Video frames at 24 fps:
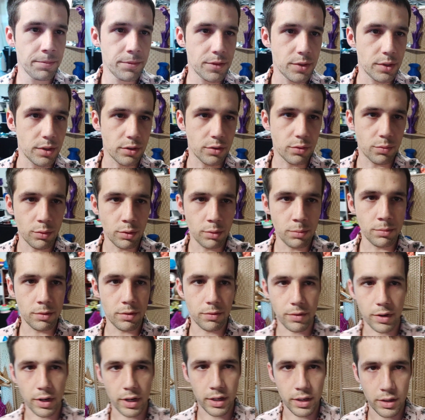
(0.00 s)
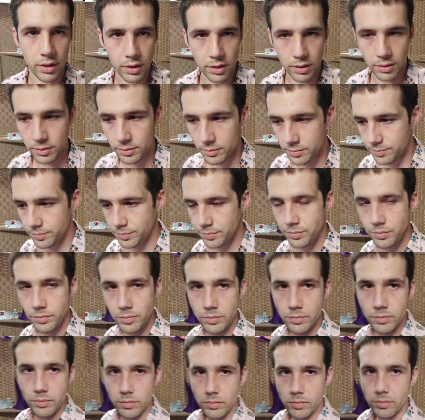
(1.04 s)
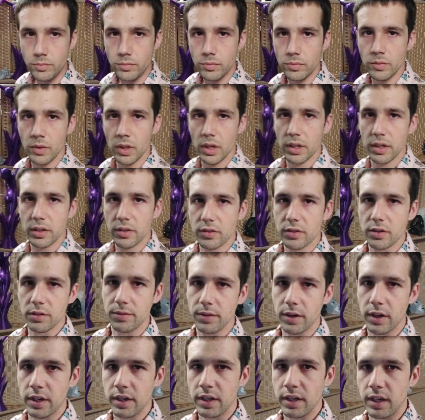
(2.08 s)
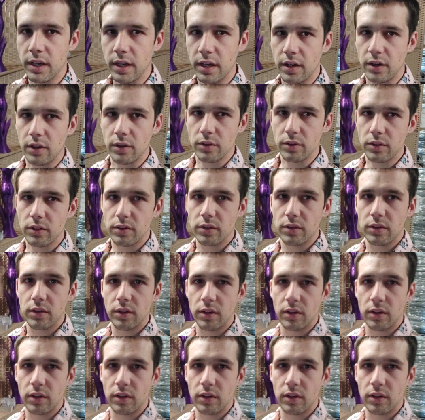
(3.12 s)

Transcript: So this room divider is dividing out